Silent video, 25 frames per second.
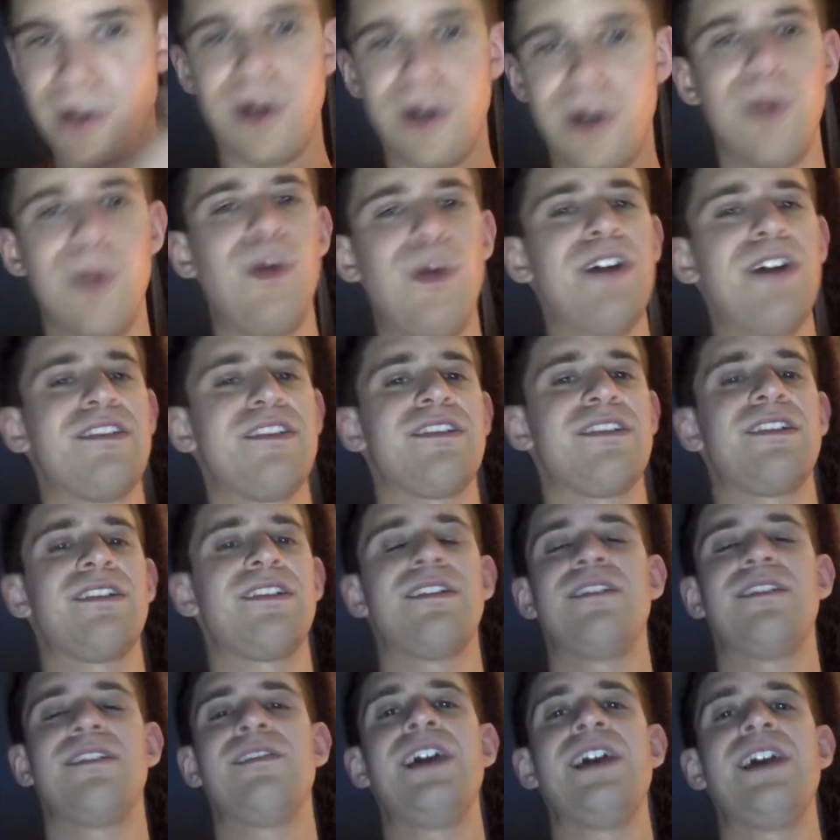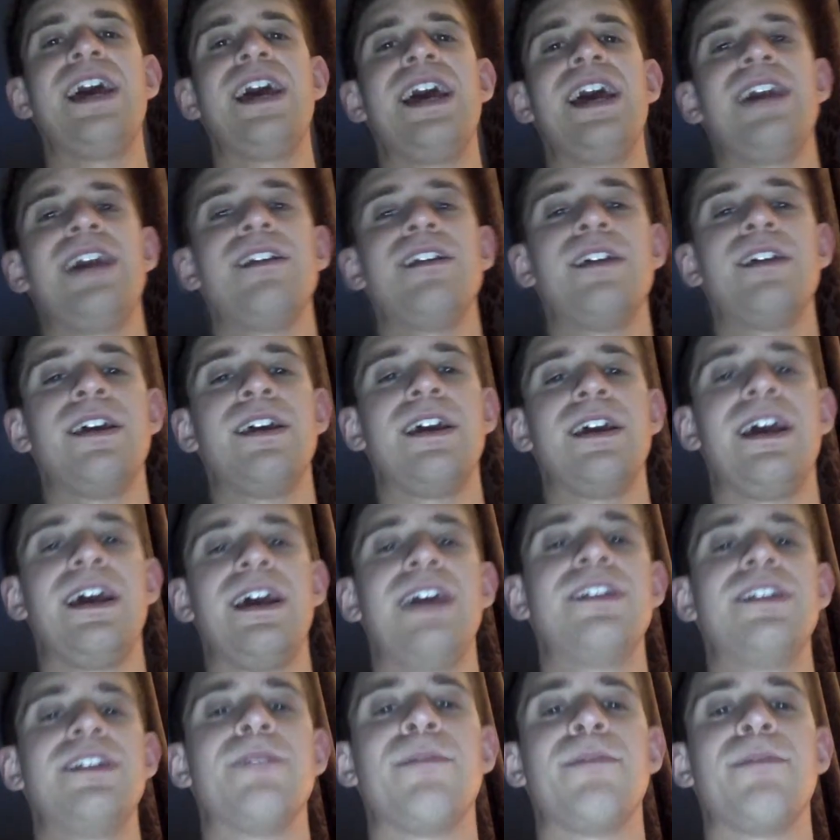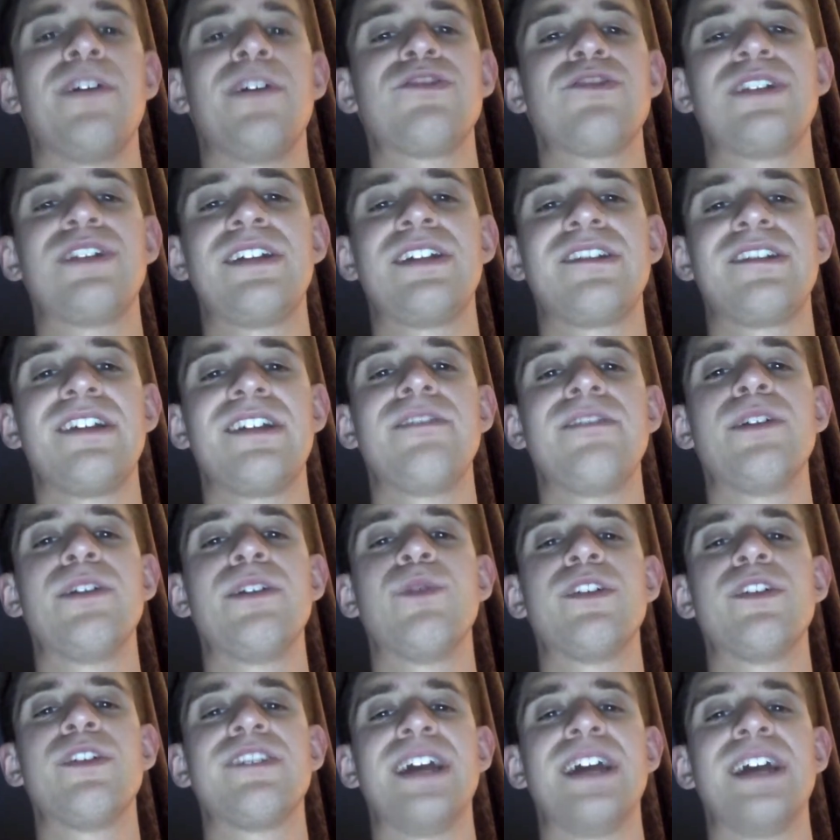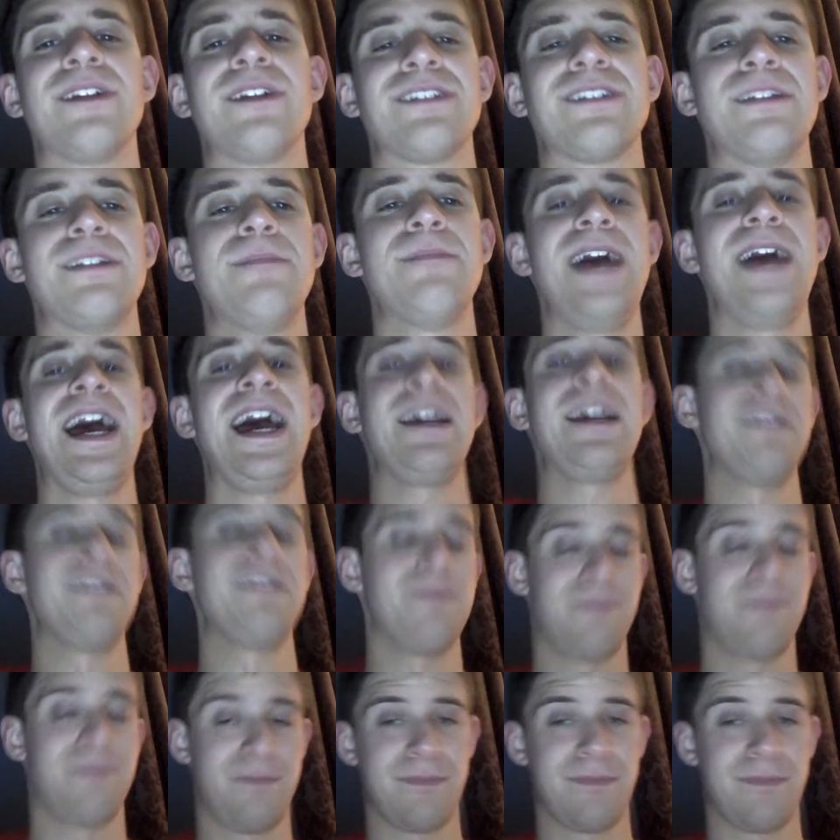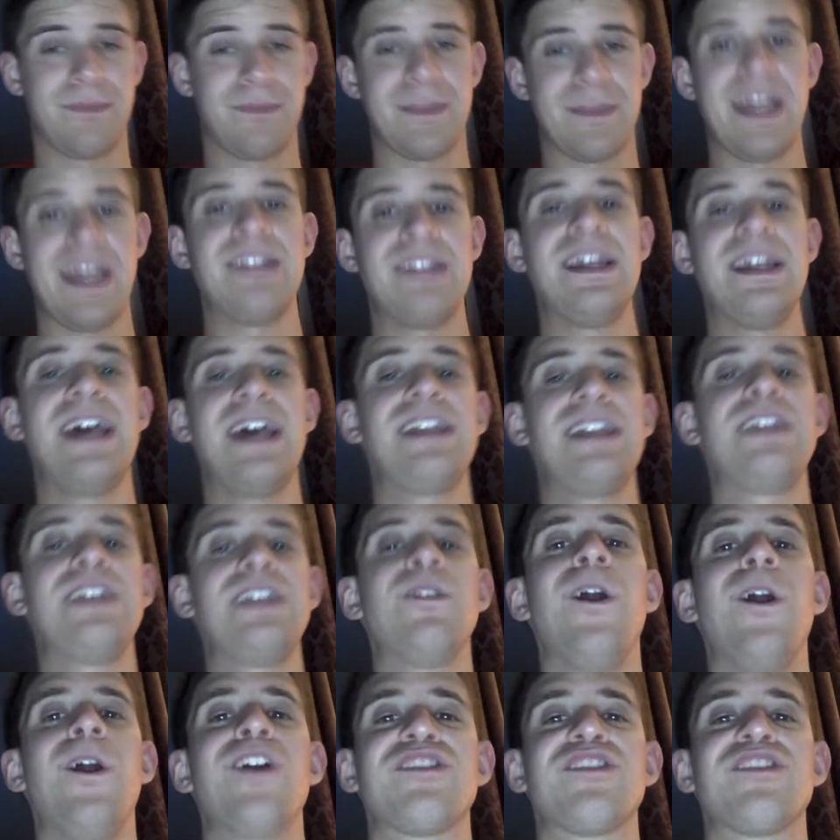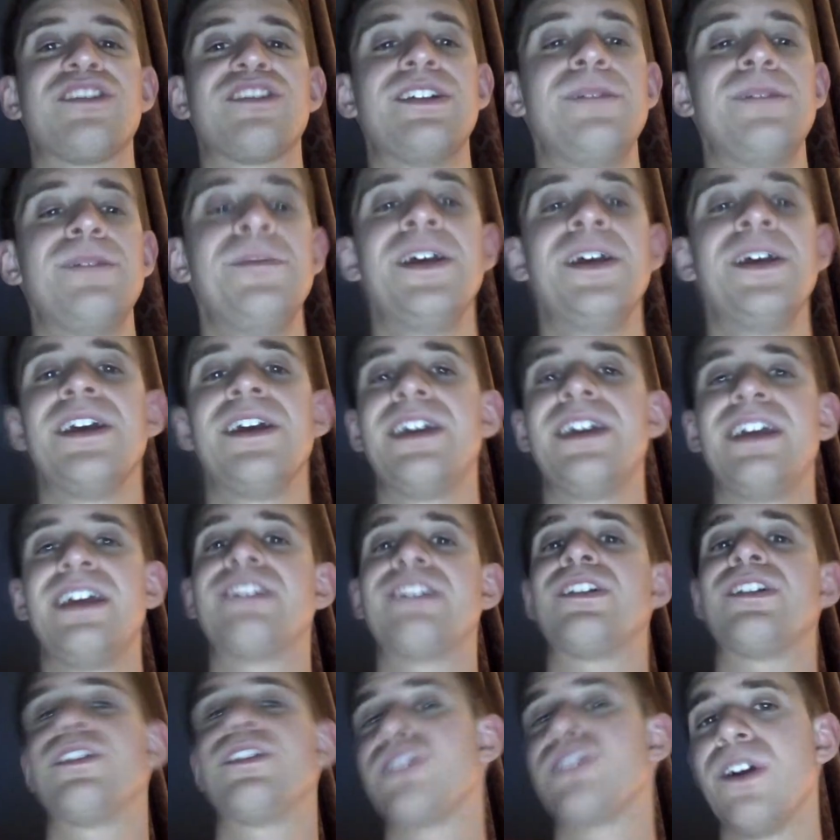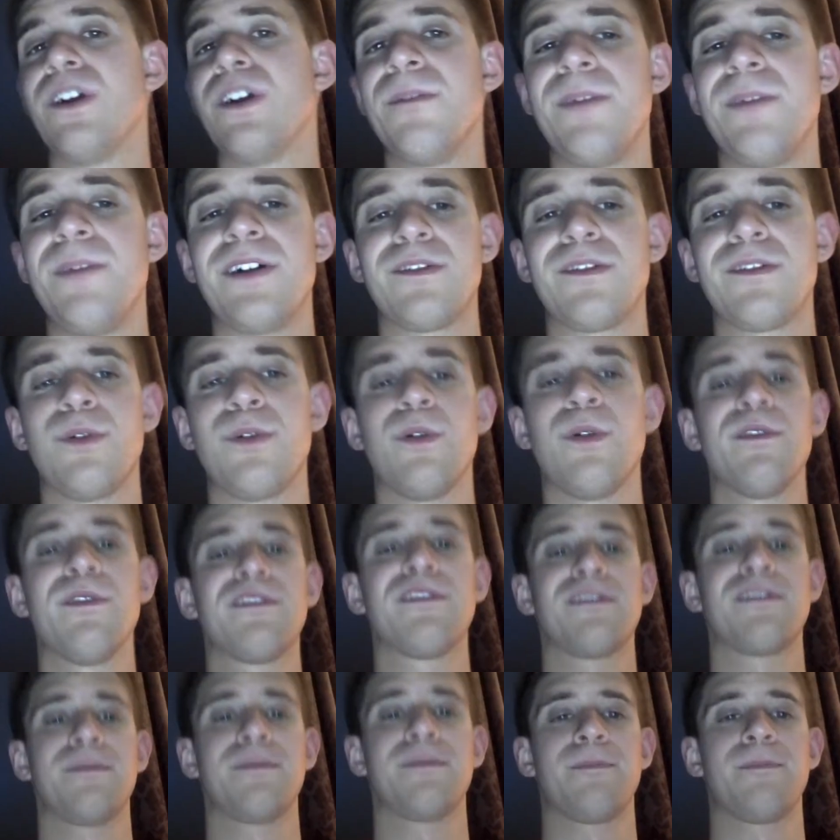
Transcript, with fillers: Omos then ended up punching Xavier Woods down to the mat, and then he launched him into the turnbuckles.